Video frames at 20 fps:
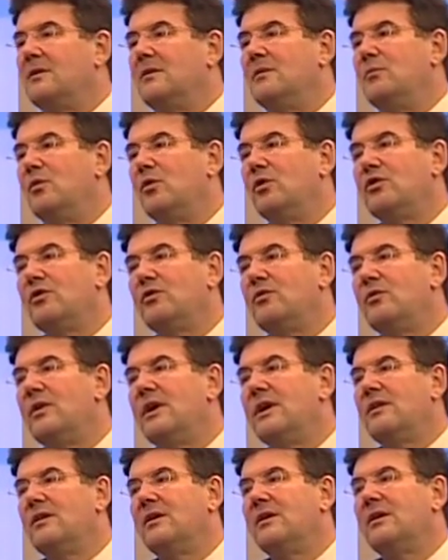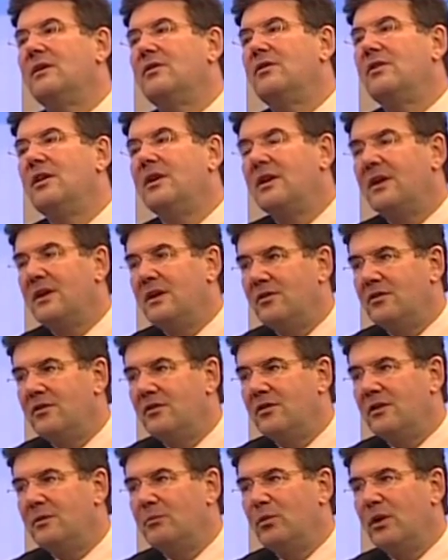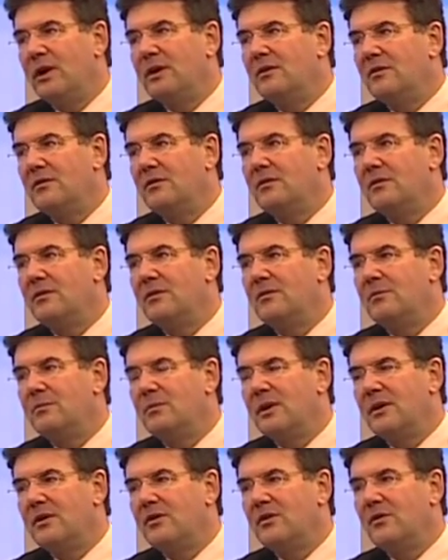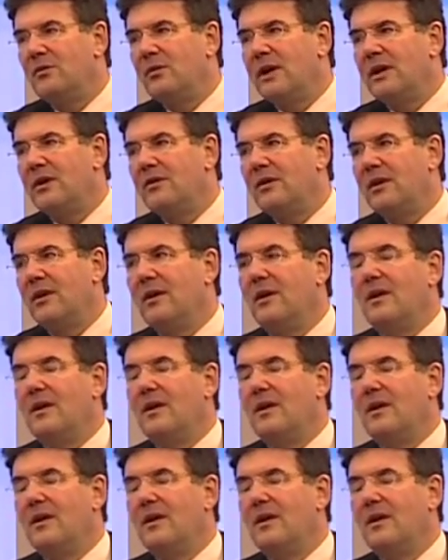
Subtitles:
abortion rate, the highest teenage pregnancy rate.